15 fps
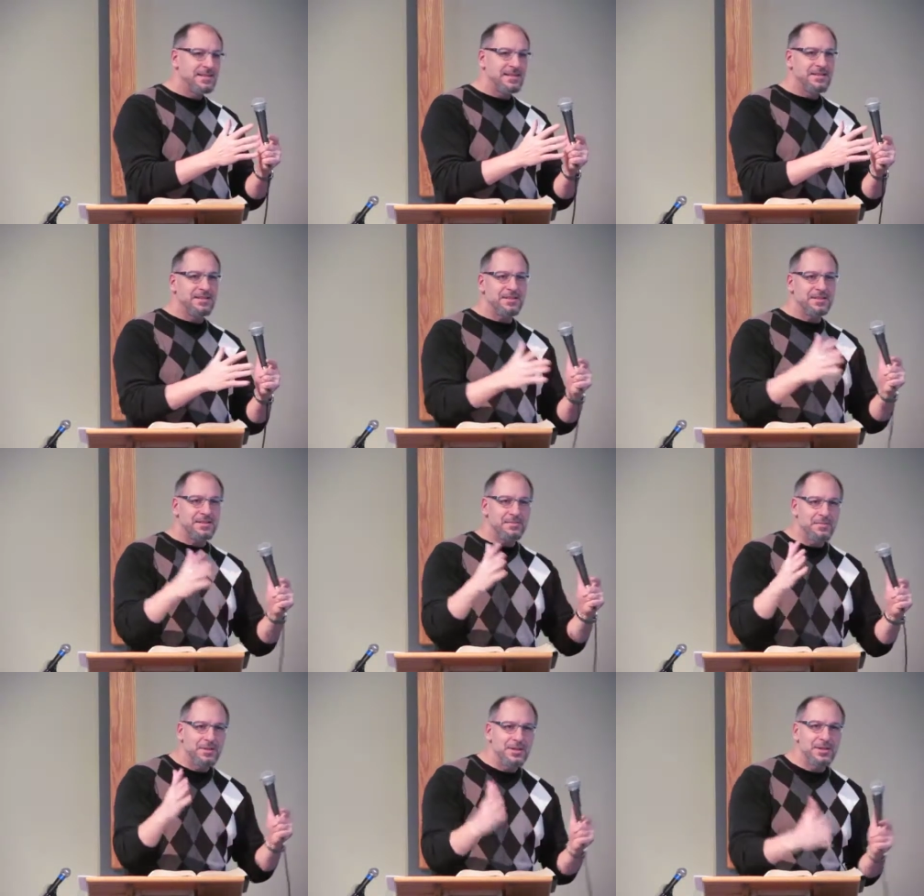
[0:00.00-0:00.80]
He took
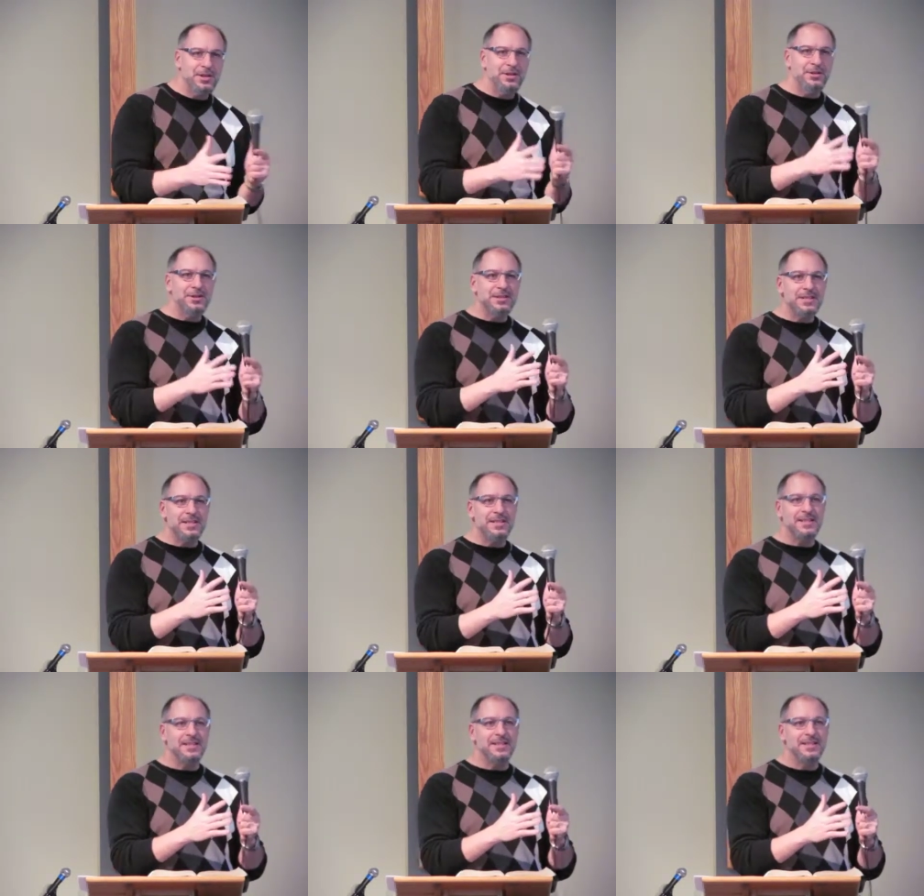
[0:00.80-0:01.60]
some dirt,
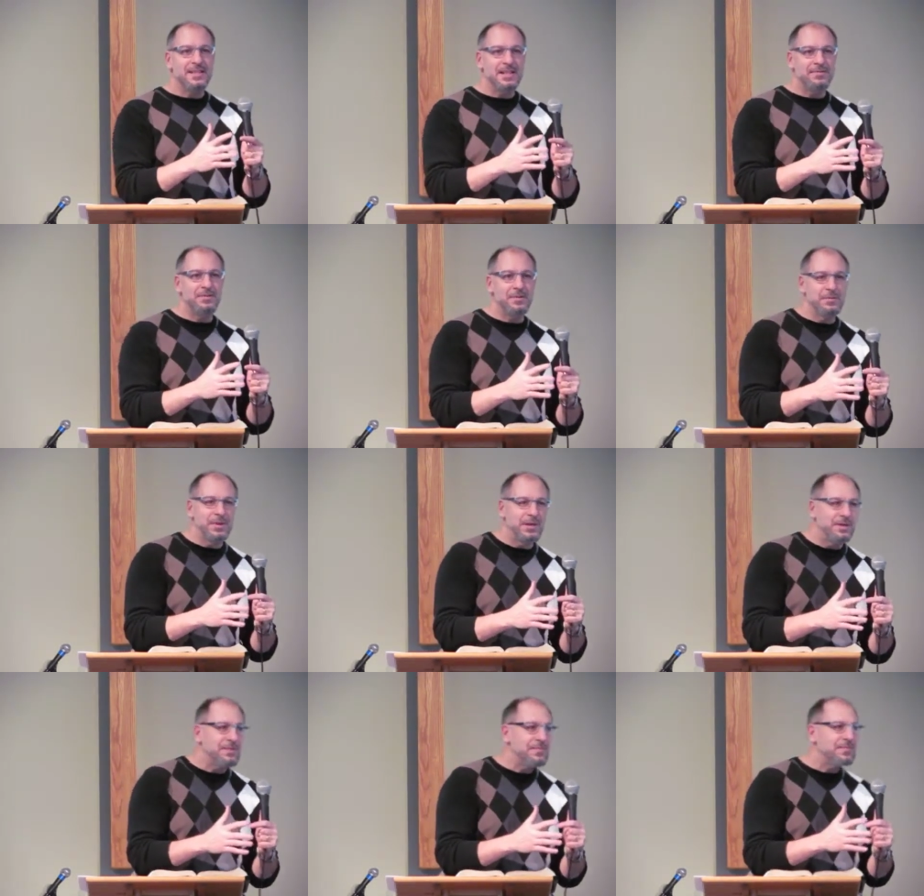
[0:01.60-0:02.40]
if you
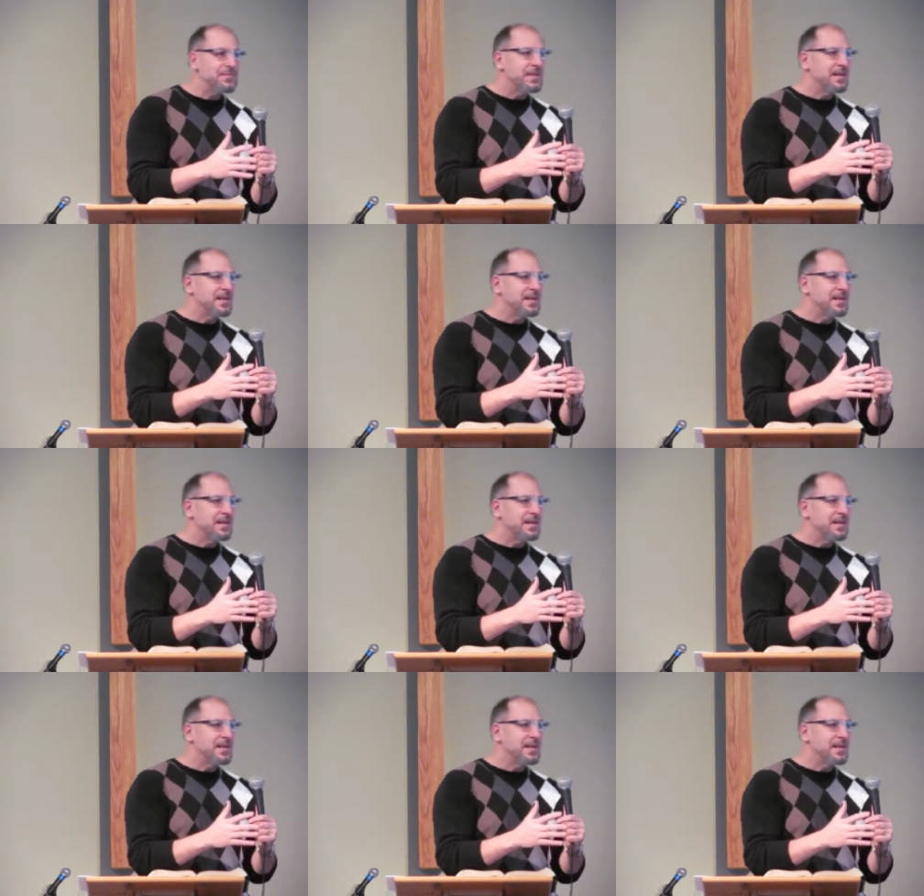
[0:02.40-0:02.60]
will.